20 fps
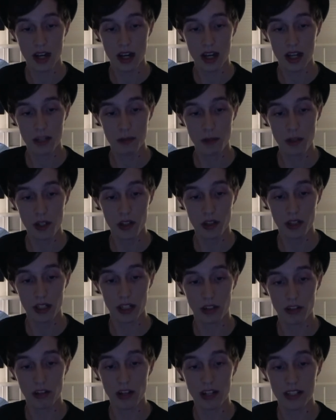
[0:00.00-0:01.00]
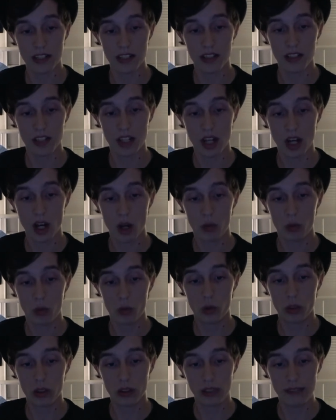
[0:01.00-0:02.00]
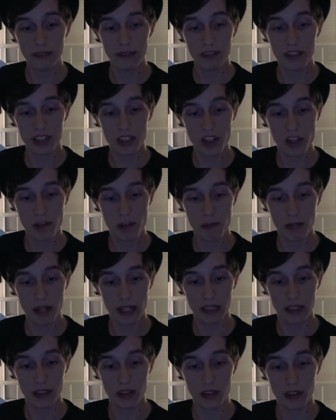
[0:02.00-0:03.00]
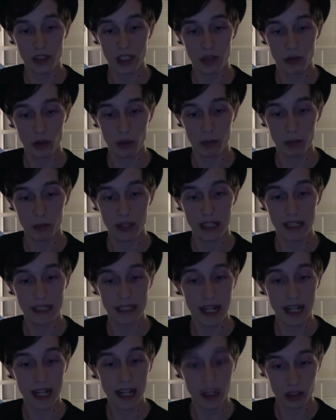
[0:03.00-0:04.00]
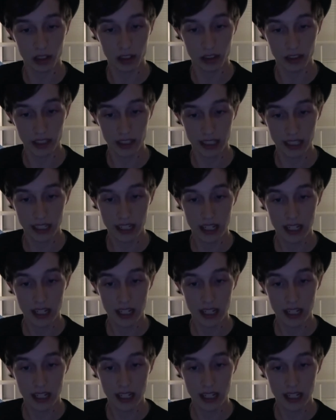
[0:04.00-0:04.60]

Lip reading: especially in a crisis, will leave decision-making to the group and its hierarchy.